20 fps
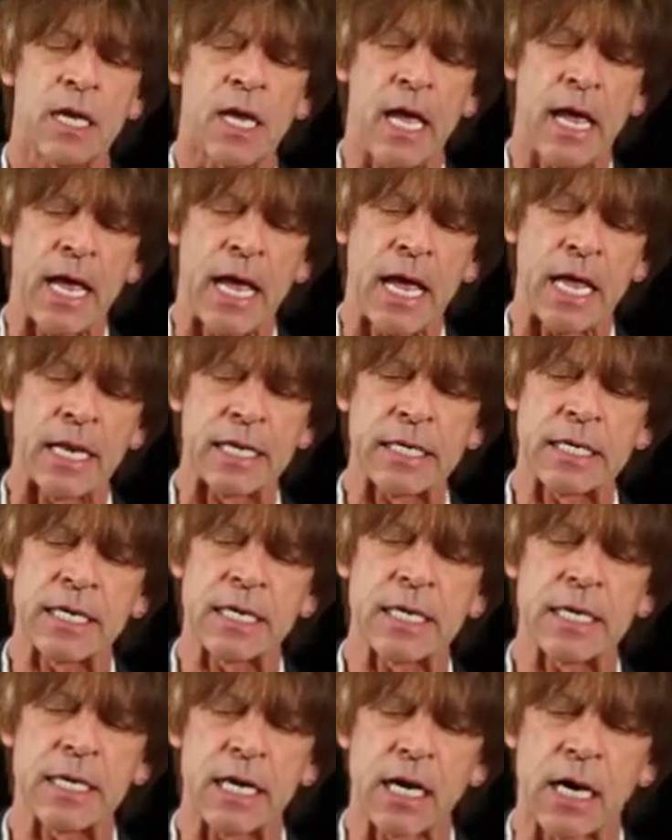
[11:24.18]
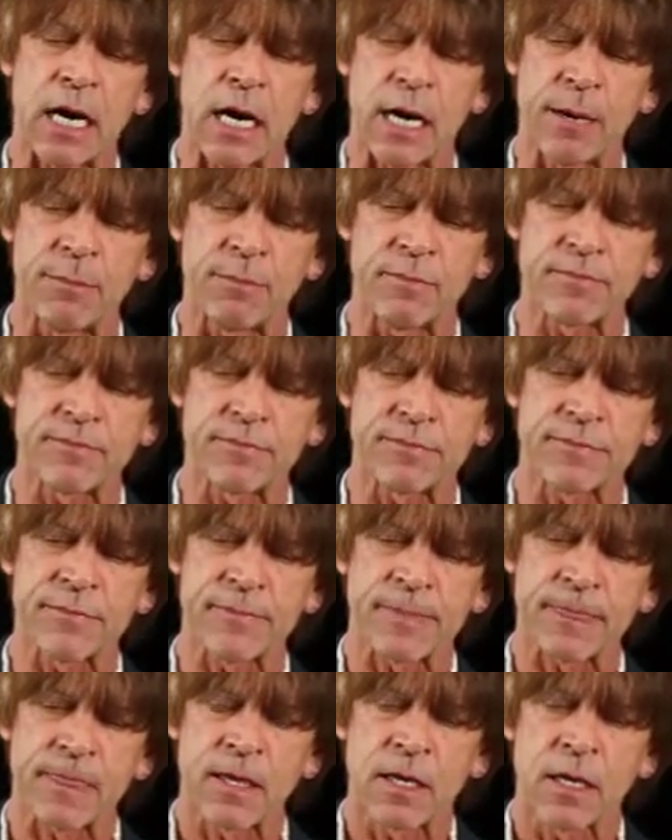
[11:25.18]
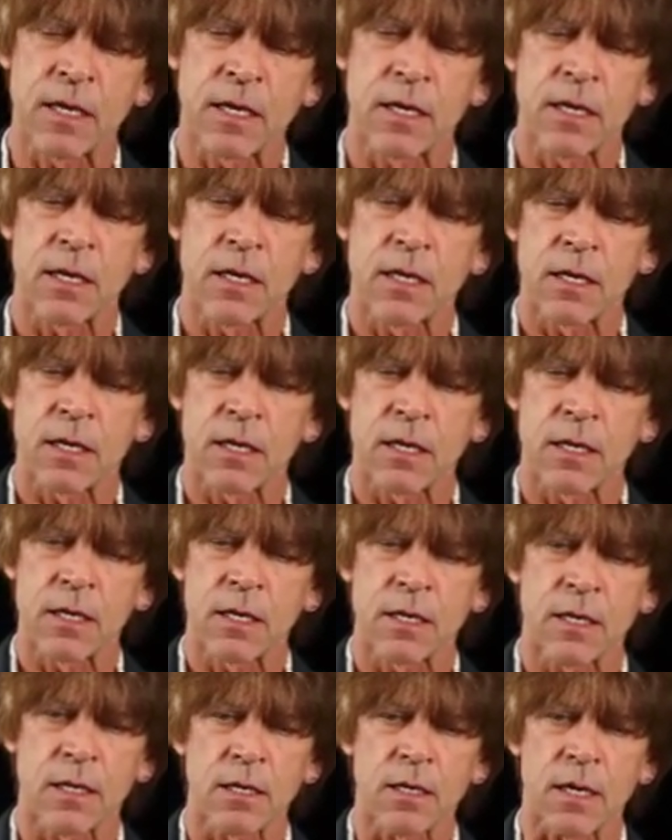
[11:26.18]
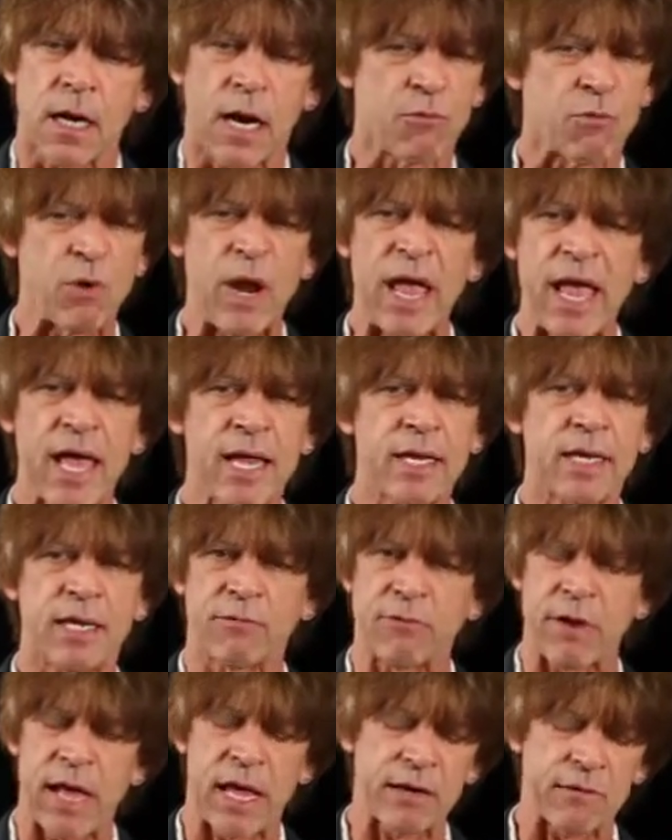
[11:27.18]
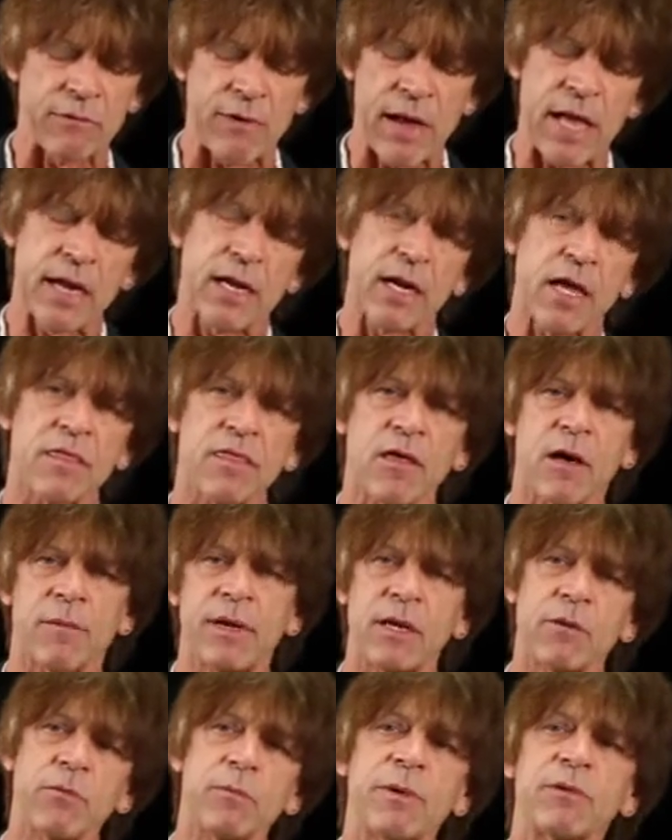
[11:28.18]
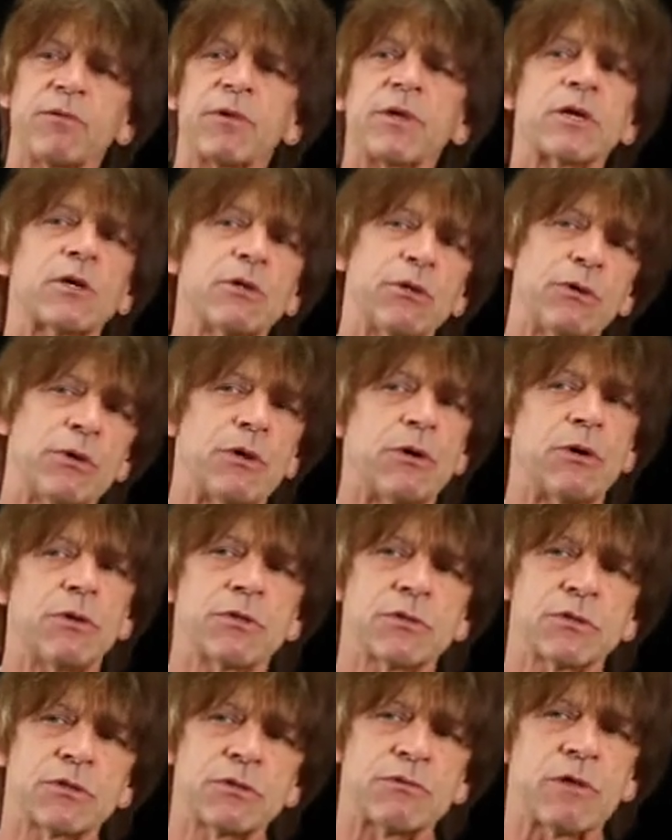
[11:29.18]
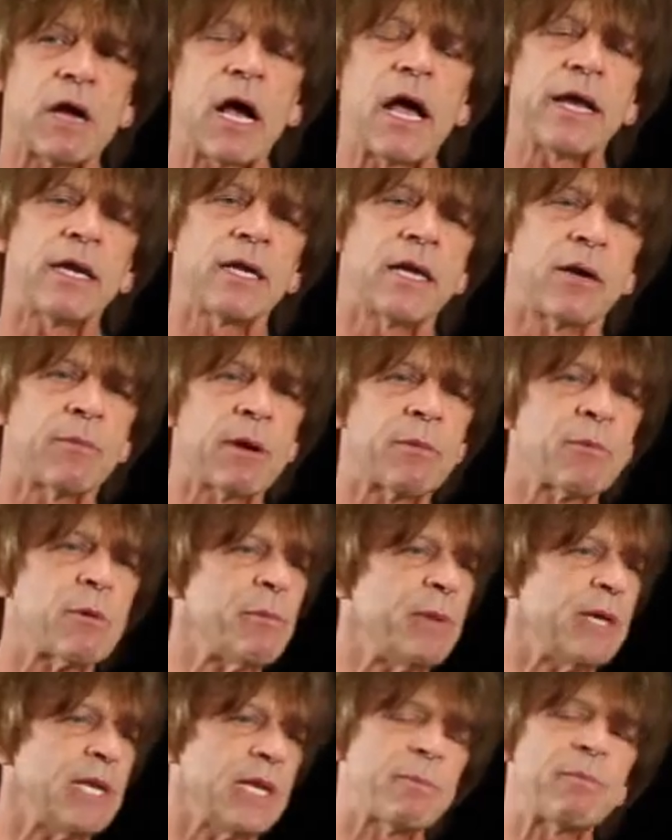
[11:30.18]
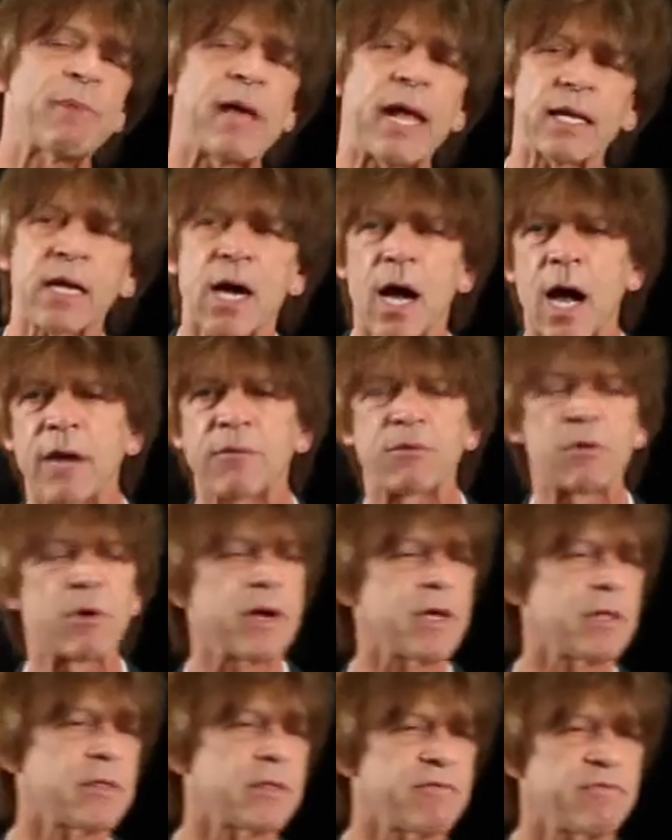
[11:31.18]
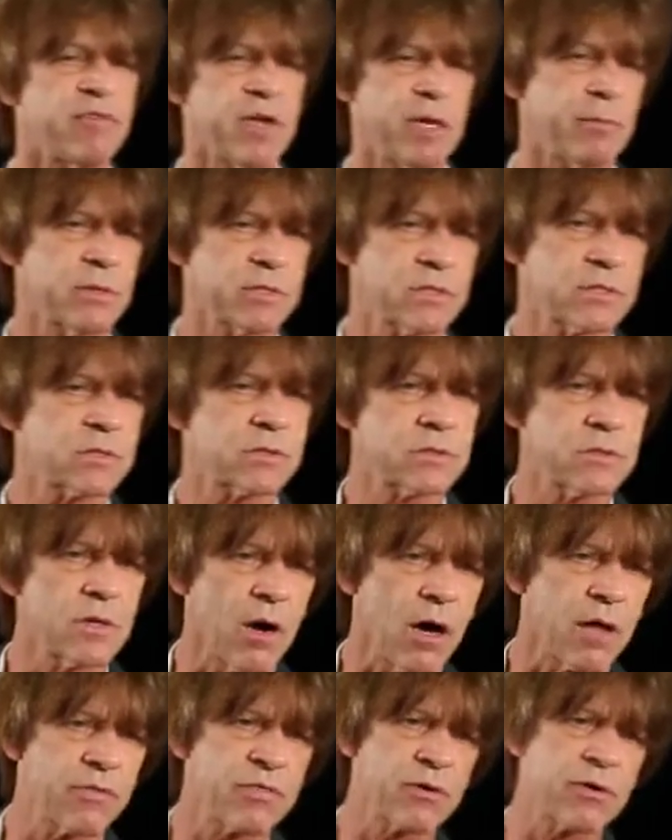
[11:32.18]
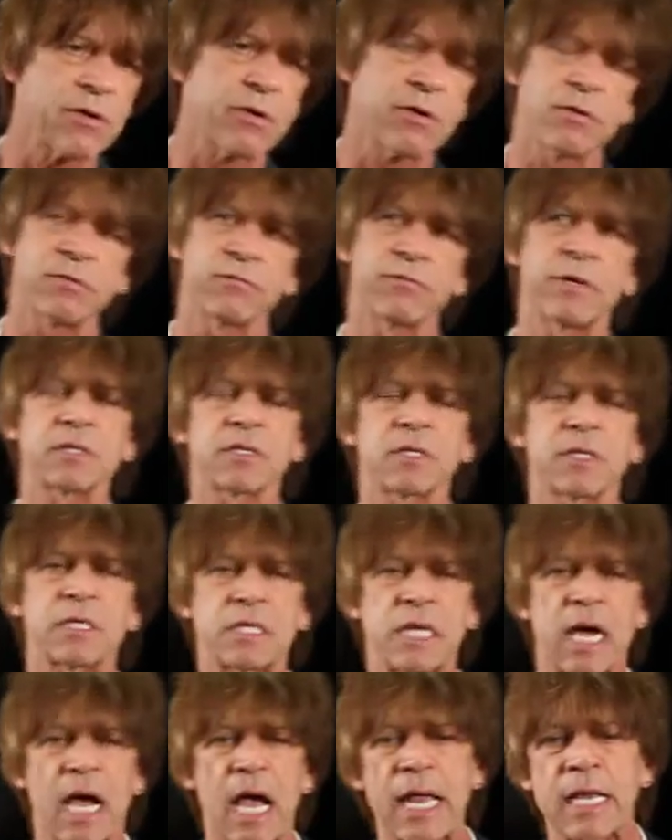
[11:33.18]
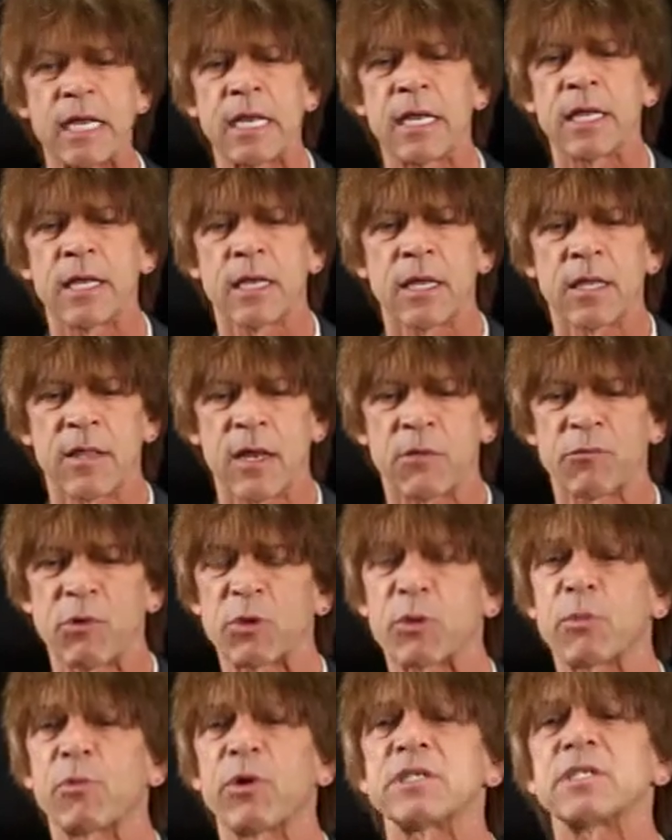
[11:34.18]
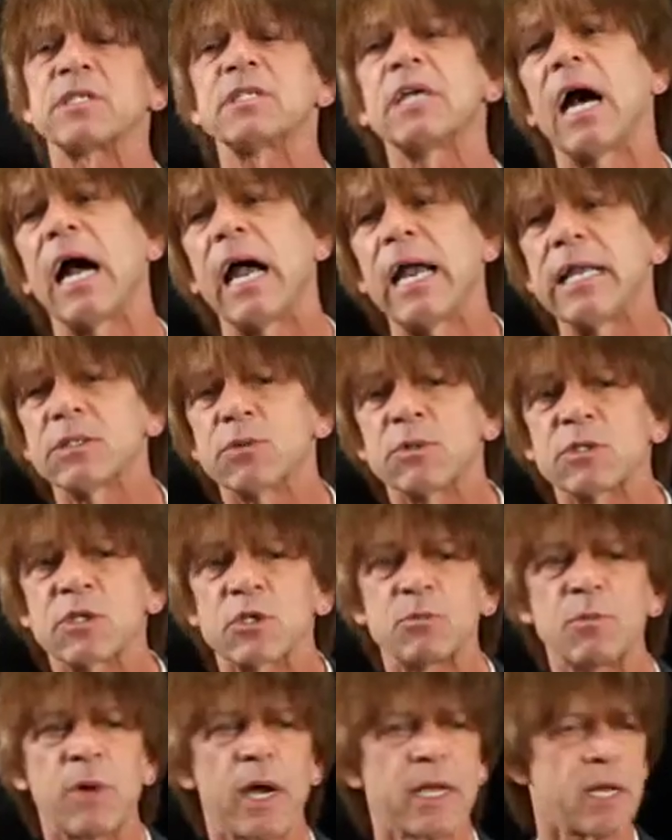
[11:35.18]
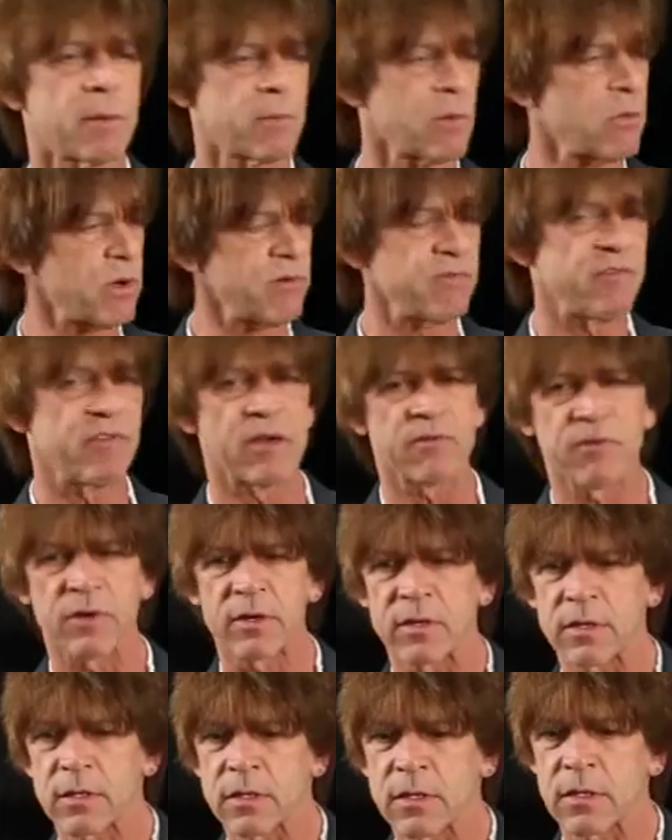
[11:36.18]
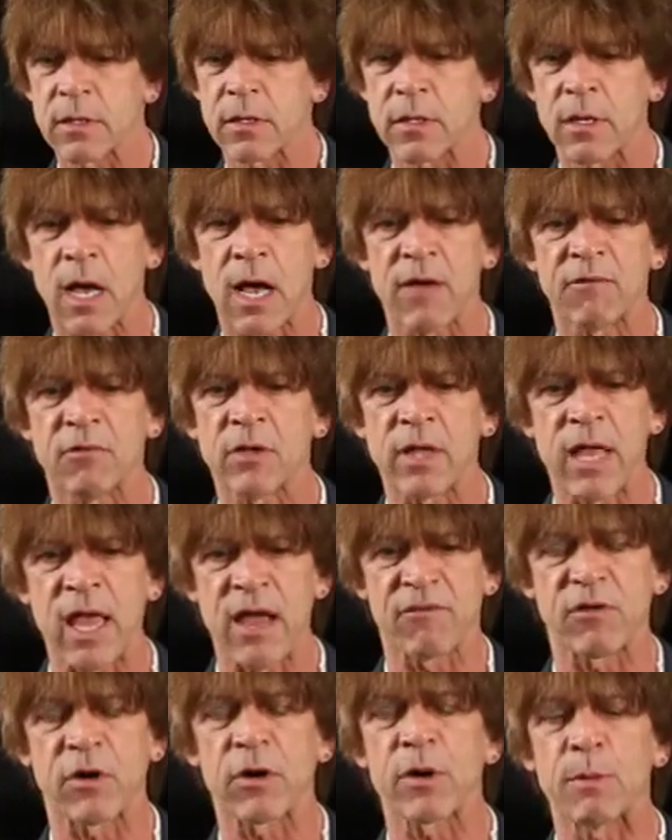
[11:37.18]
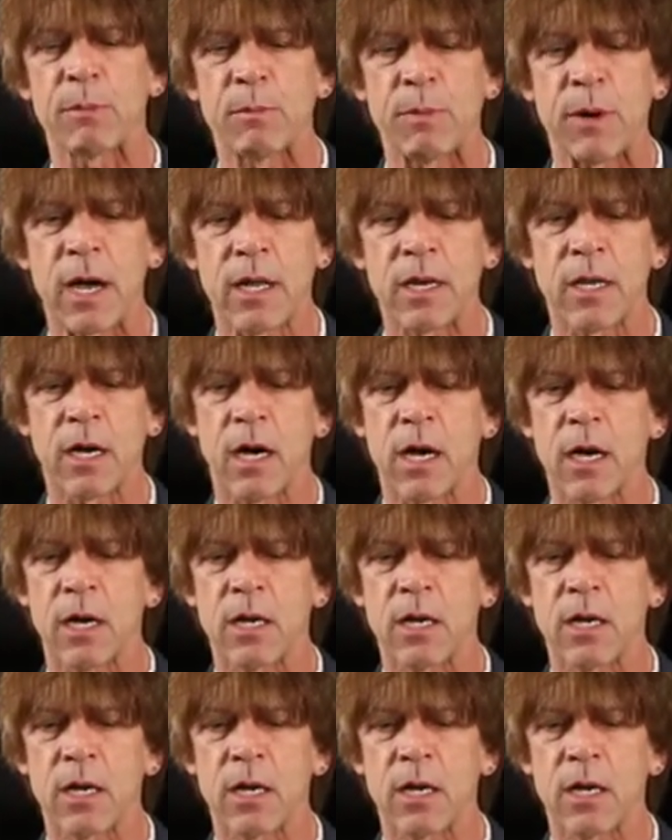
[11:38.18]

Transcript: And I read and read and read, and I thought, man, it would be really cool to write. And I remember meeting Pat Conroy, the famous author, recently died, that wrote The Prince of Tides, which is my number one favorite novel ever. But